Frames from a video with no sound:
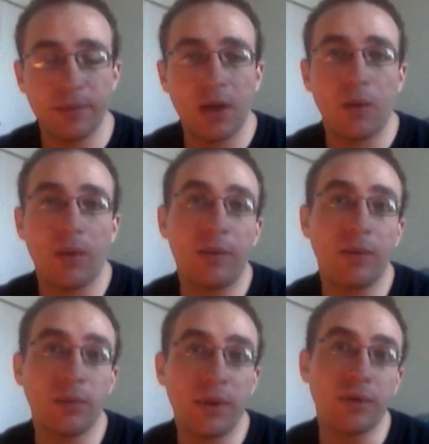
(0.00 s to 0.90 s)
why don't we
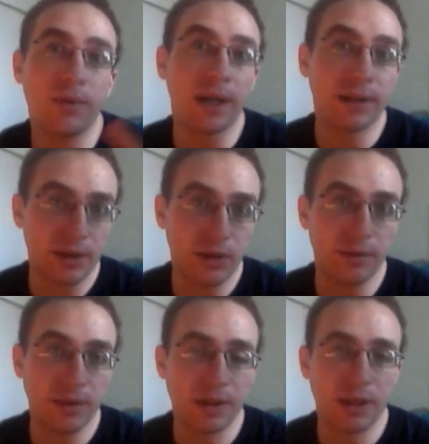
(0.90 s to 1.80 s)
redirect it
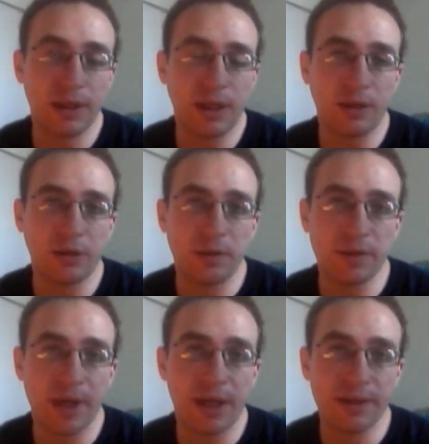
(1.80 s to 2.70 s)
over to the globus
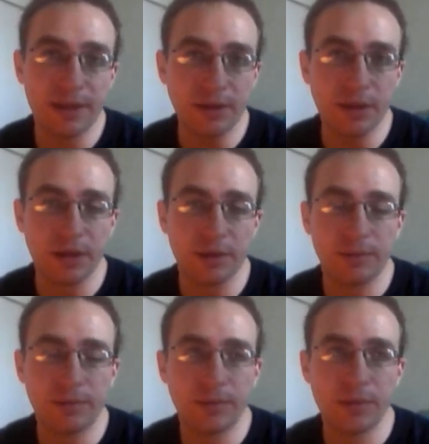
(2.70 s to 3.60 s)
pallidus internum?
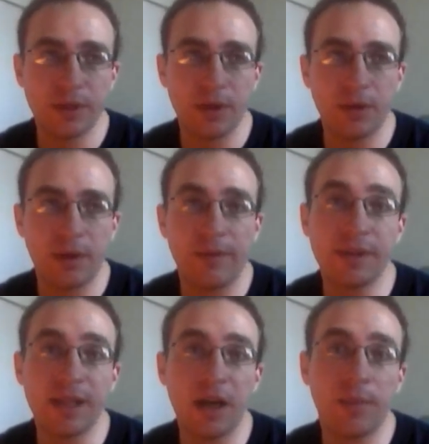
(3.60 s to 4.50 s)
So if
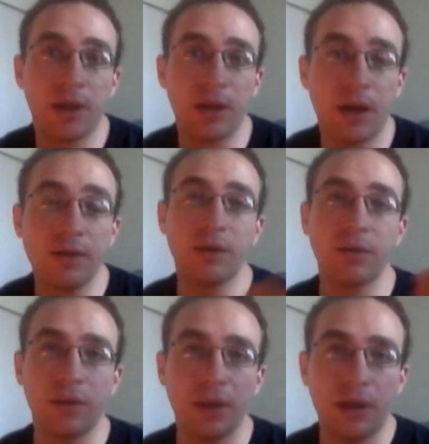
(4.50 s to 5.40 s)
it's helping also,
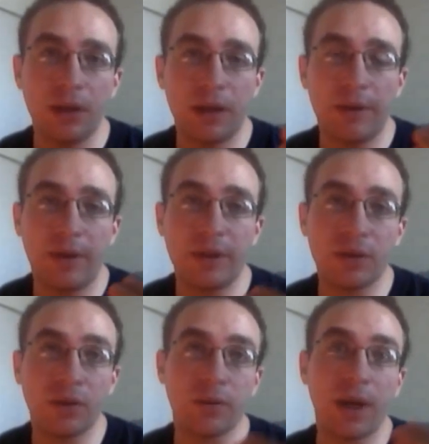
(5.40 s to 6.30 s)
if that's
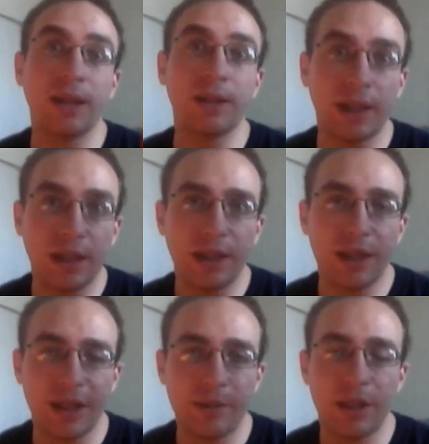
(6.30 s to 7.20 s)
directly
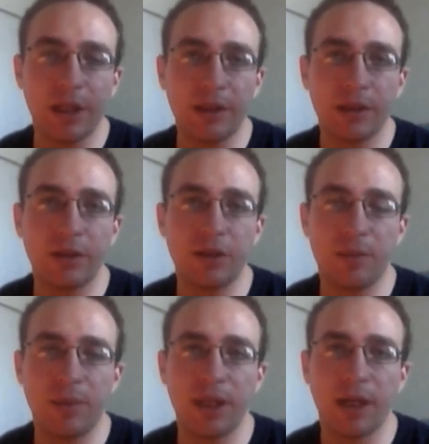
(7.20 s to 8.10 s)
inhibiting the
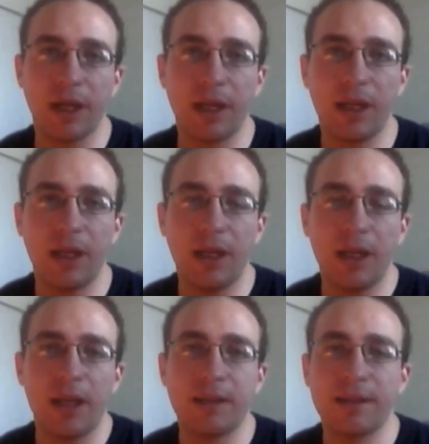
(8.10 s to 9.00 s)
GPI,
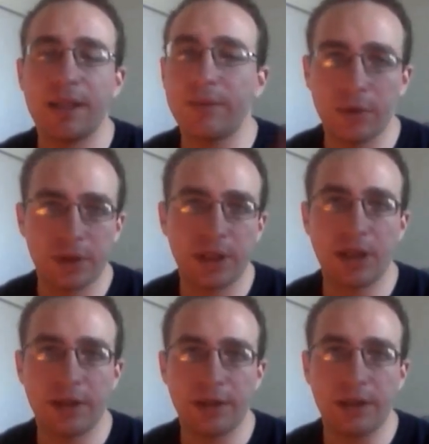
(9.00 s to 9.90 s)
instead of working
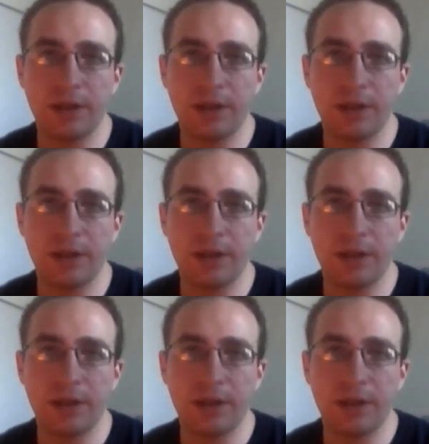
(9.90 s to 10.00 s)
on the